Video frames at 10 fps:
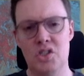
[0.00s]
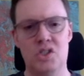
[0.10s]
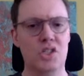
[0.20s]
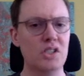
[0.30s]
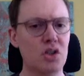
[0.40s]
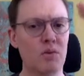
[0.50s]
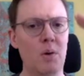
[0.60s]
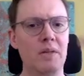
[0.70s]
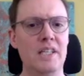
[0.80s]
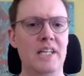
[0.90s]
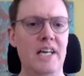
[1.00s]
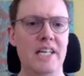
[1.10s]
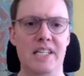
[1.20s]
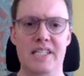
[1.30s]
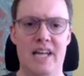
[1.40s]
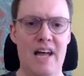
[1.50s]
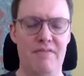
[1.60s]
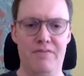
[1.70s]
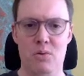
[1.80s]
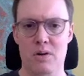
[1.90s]
Just throwing the knight into
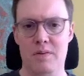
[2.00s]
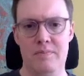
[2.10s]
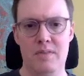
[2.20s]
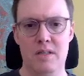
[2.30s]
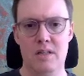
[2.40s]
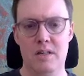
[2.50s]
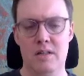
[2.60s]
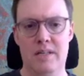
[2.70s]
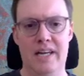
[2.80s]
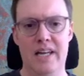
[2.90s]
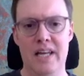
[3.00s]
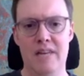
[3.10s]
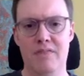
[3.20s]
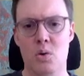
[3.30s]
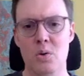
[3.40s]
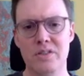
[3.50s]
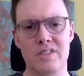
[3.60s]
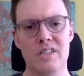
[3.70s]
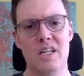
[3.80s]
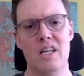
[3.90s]
f4, okay? And of
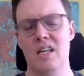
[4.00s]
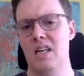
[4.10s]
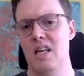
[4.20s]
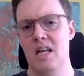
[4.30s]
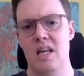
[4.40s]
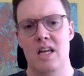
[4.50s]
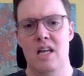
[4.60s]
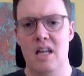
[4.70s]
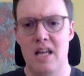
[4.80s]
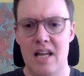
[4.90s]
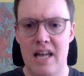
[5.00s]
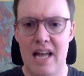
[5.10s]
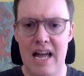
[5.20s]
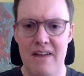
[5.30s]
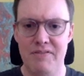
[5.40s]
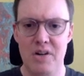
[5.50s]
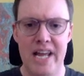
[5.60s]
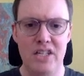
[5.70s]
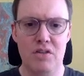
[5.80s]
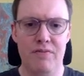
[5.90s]
course, after
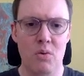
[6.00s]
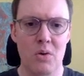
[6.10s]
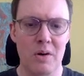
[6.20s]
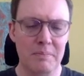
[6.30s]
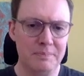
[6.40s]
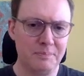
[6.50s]
h4,